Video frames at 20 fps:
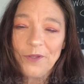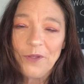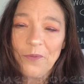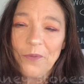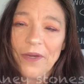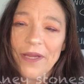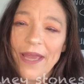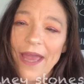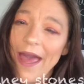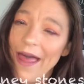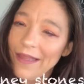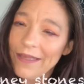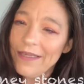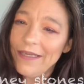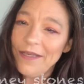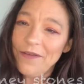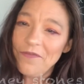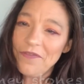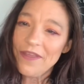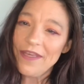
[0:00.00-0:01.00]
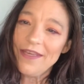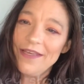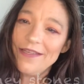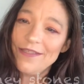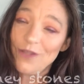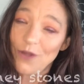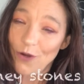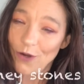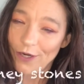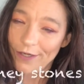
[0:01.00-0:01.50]
the reality of
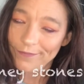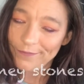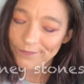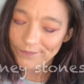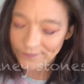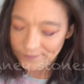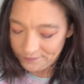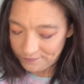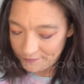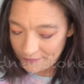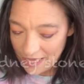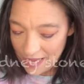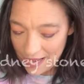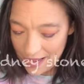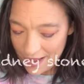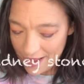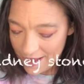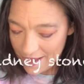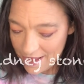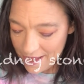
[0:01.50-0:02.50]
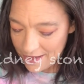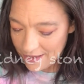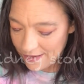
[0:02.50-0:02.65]
things are, I